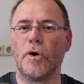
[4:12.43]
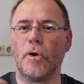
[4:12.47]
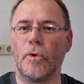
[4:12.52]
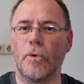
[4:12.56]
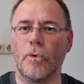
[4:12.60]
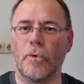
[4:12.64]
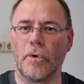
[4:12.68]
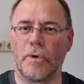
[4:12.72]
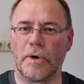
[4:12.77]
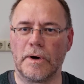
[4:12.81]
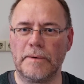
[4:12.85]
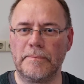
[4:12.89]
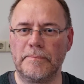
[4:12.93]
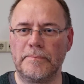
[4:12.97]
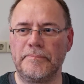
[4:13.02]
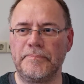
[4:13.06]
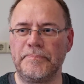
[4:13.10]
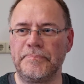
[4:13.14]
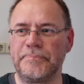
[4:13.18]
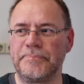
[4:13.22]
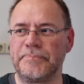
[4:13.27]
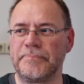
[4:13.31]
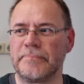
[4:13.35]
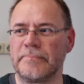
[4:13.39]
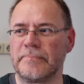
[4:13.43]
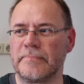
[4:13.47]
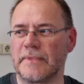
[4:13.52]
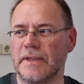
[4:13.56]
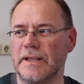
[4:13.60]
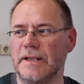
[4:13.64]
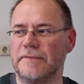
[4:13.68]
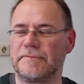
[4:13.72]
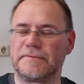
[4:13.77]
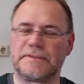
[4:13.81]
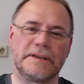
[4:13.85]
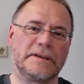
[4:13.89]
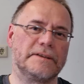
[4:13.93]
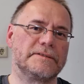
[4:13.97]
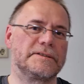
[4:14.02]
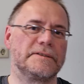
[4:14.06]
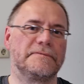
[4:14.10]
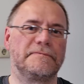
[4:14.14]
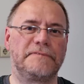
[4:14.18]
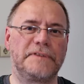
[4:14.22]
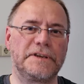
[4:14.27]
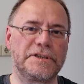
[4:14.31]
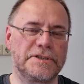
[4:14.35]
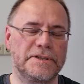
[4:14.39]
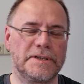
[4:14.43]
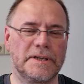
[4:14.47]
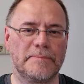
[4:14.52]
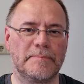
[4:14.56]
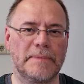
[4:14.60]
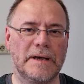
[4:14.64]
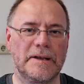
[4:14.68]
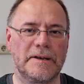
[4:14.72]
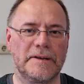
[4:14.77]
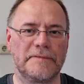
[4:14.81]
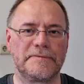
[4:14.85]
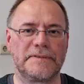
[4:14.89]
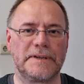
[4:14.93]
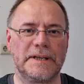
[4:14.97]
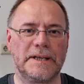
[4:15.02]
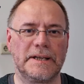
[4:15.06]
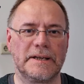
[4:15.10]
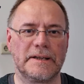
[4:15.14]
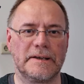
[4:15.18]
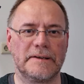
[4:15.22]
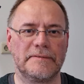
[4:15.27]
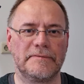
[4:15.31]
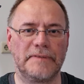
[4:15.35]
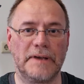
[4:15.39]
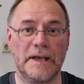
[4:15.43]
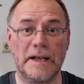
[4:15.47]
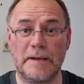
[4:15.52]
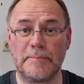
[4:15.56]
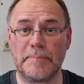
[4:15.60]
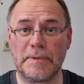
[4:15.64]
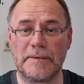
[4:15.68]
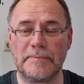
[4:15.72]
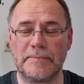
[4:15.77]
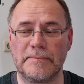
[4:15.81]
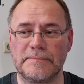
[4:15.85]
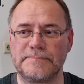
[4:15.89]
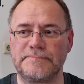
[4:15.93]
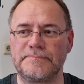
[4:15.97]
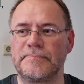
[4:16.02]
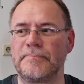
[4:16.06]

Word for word: Or if there is sufficient amount of data available,